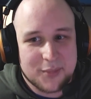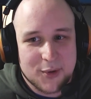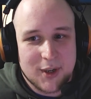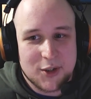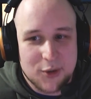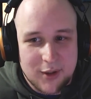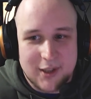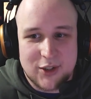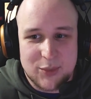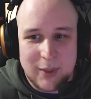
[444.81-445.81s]
Pretty sure
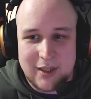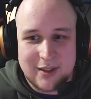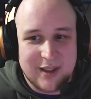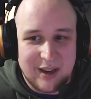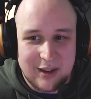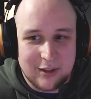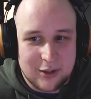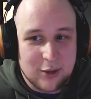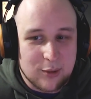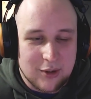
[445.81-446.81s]
that just means sending
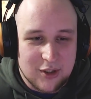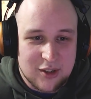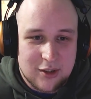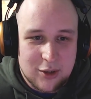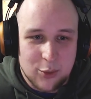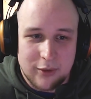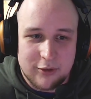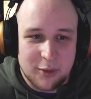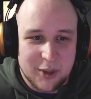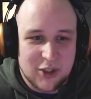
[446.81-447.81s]
the tokens to and
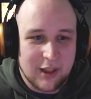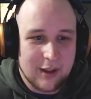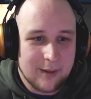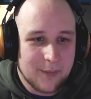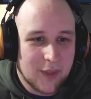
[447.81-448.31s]
from each other.